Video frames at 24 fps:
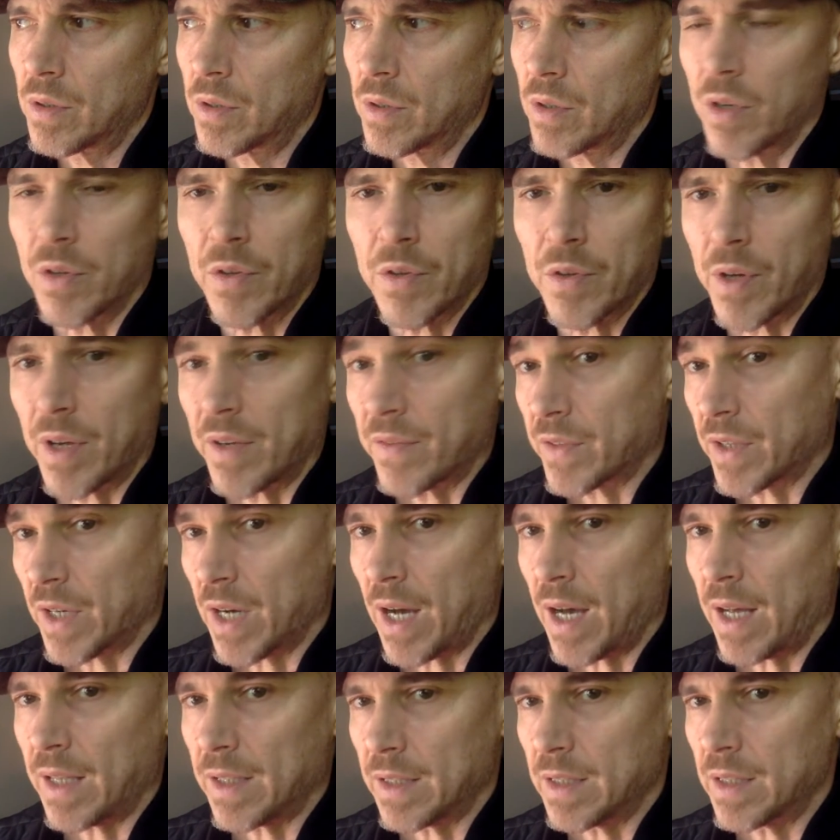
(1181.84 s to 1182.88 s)
although I have
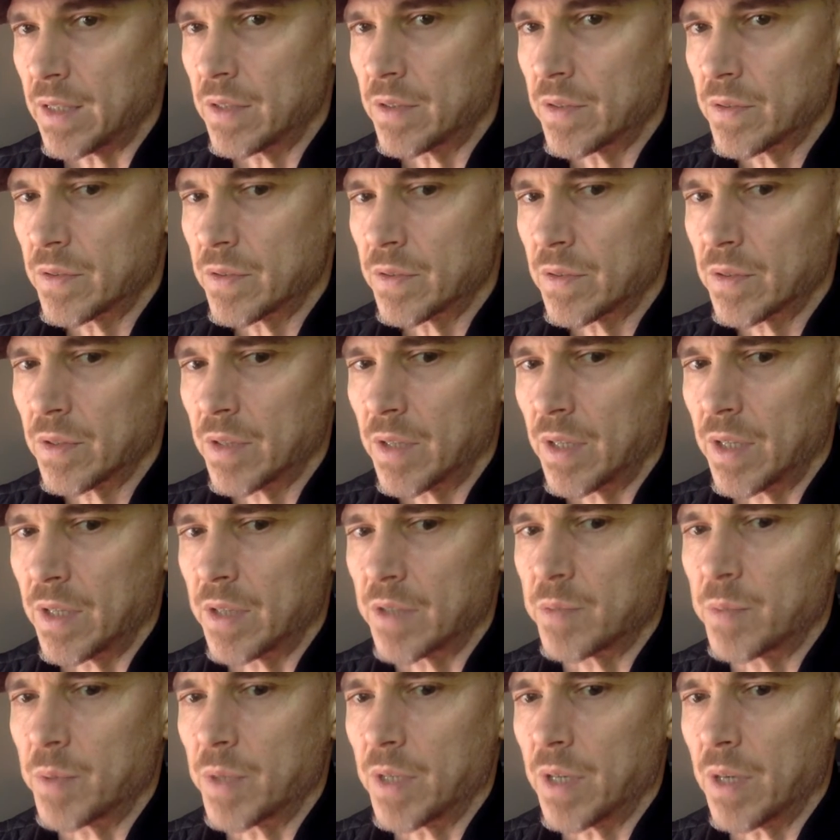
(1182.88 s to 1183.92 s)
colleagues, it
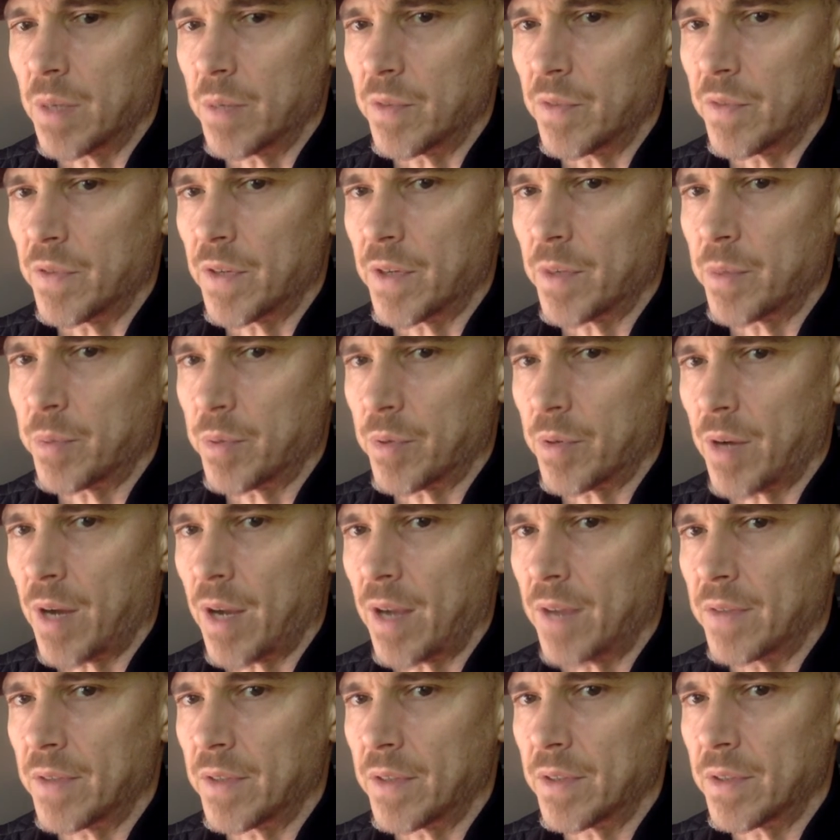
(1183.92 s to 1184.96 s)
has become a very
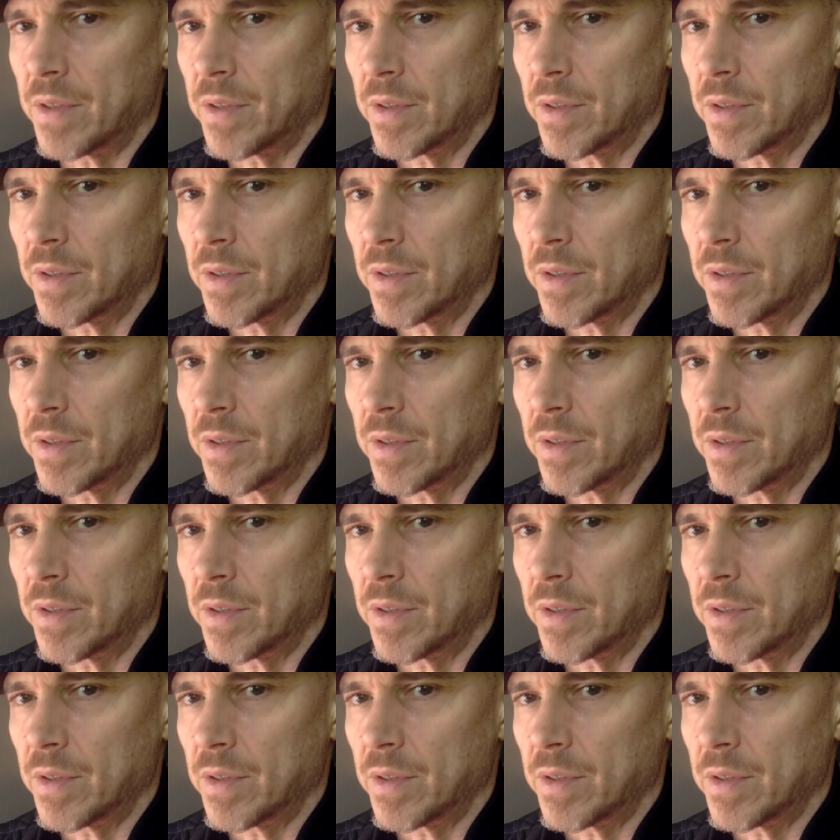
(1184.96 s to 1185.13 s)
private